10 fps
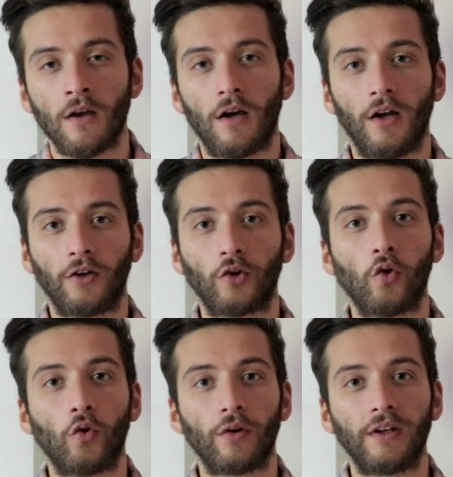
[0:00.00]
And
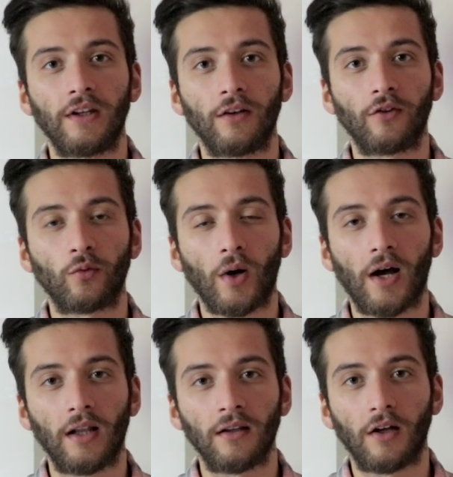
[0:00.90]
Courtney as
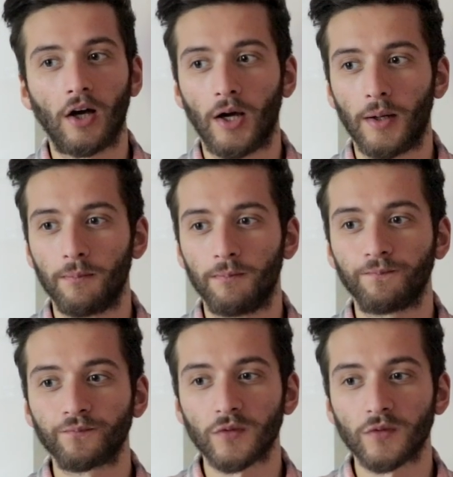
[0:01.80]
well, um,